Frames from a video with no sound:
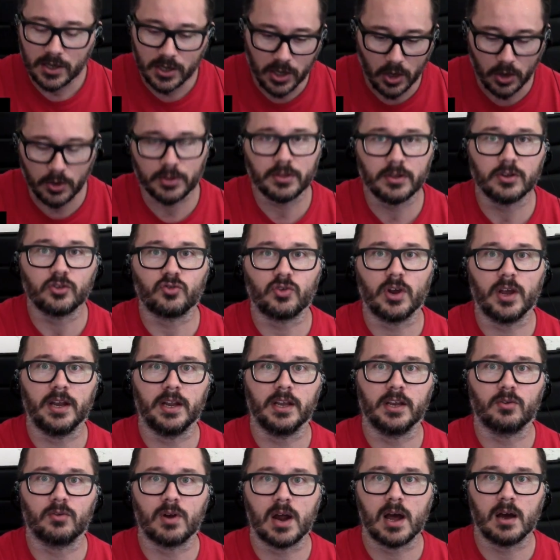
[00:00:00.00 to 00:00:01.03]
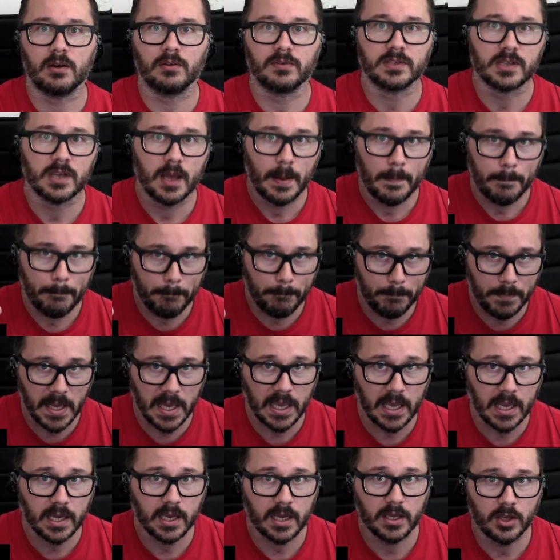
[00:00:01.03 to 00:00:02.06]
go to the training grounds,
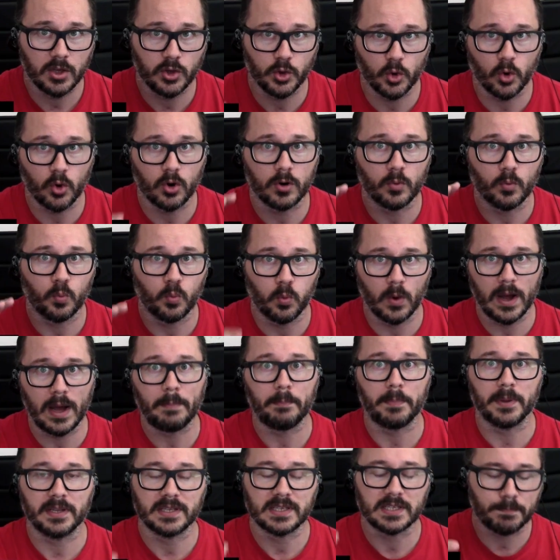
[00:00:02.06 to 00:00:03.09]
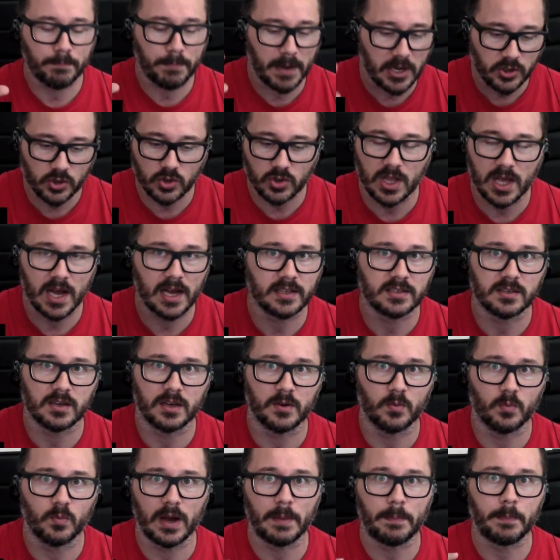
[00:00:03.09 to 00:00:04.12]
pick your weapon. Specialize
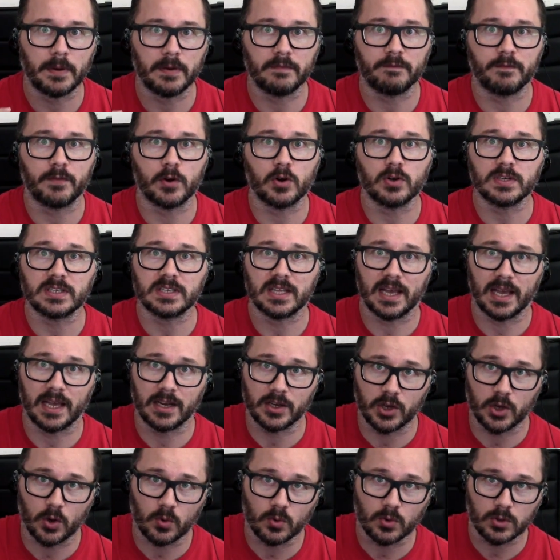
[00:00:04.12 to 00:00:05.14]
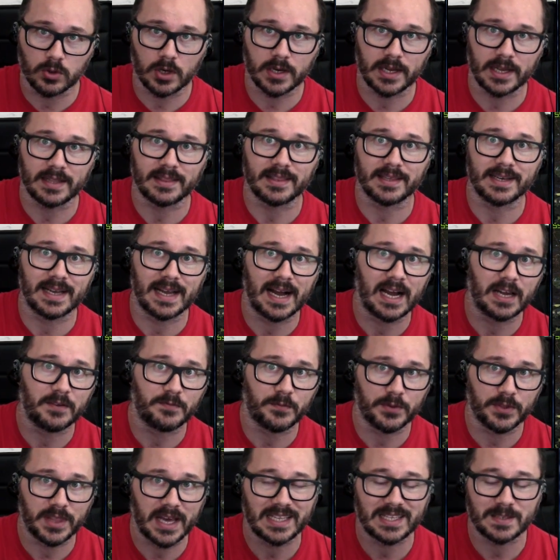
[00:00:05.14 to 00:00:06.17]
on a weapon first and go look at the guide
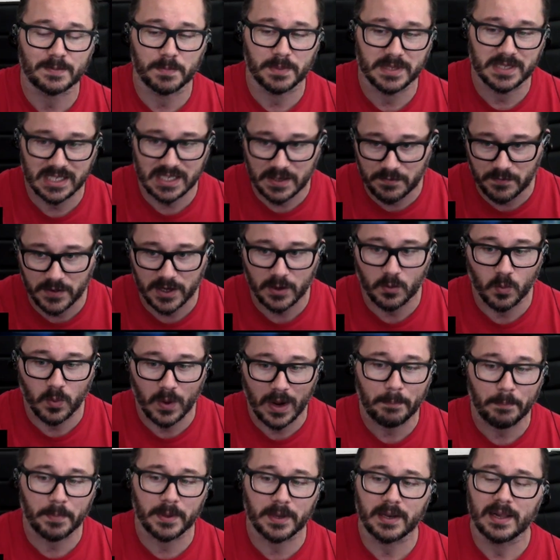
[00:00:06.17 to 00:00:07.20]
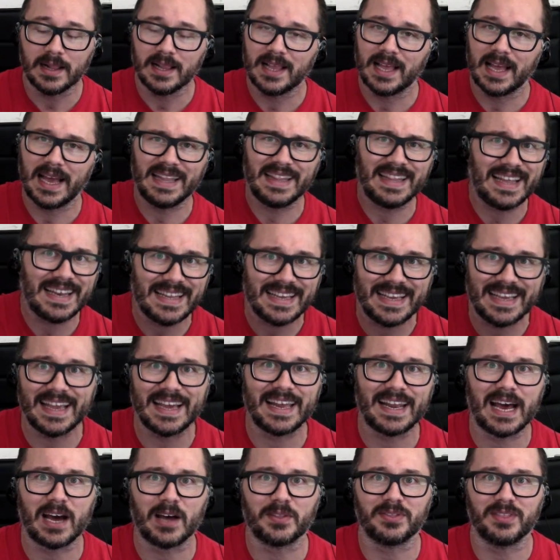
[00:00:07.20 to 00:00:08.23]
for that specific weapon, and then
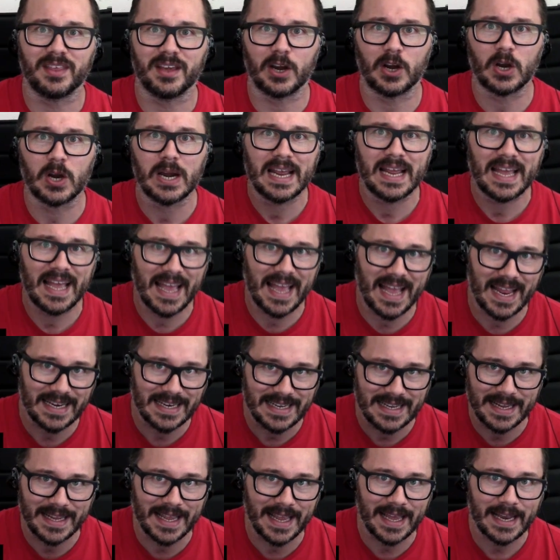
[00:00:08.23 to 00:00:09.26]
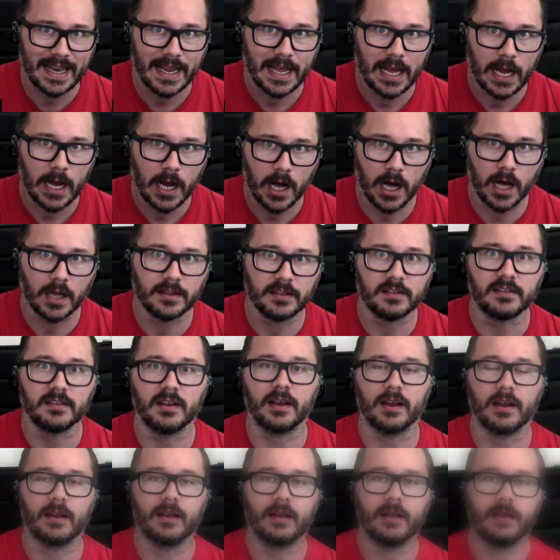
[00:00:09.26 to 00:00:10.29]
get out there and get
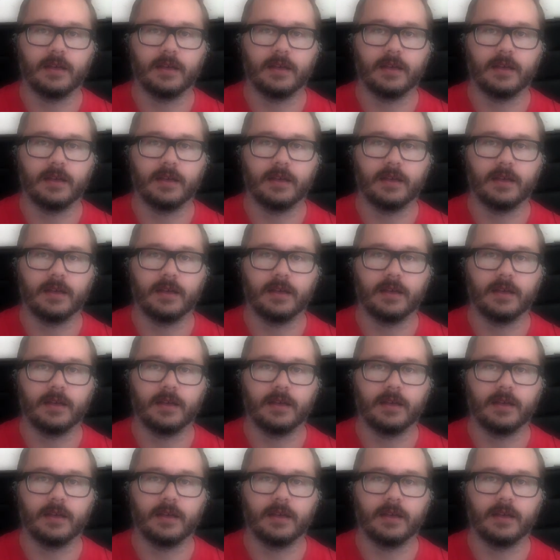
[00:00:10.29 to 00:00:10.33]
hunting.